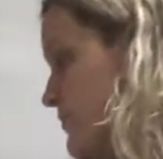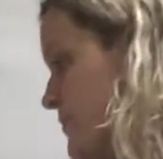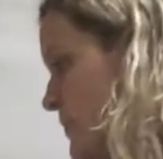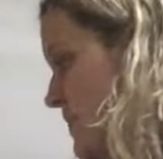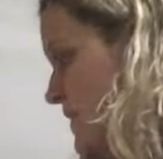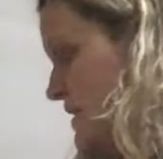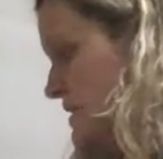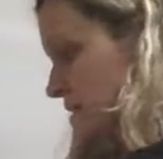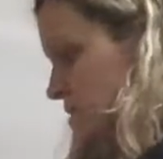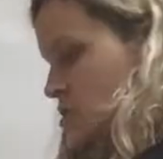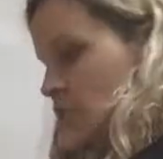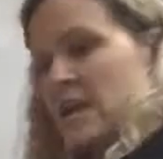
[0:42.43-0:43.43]
this
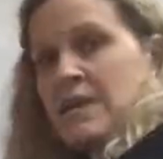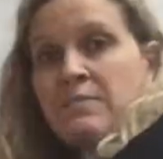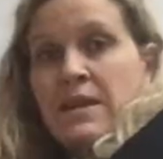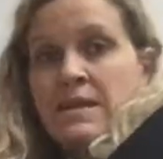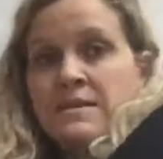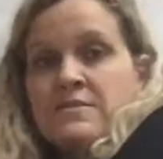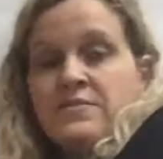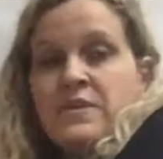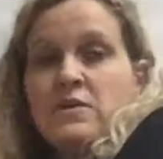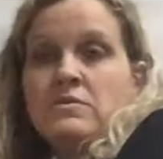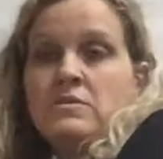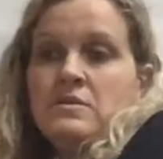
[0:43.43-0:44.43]
is Jayne
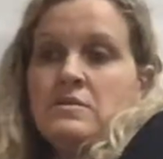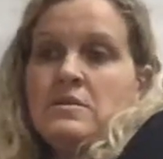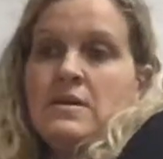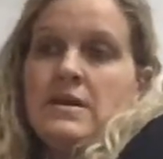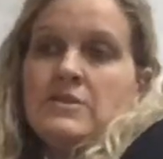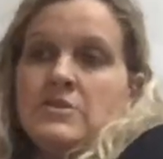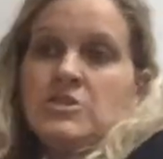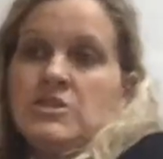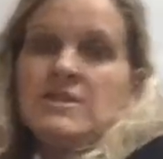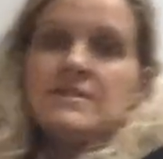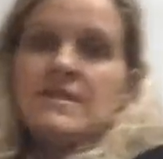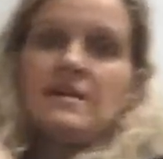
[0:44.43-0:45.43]
Mansfield, and
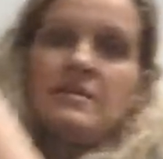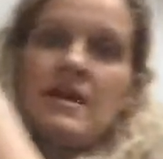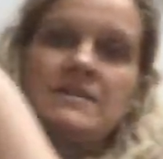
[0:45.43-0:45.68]
she's that's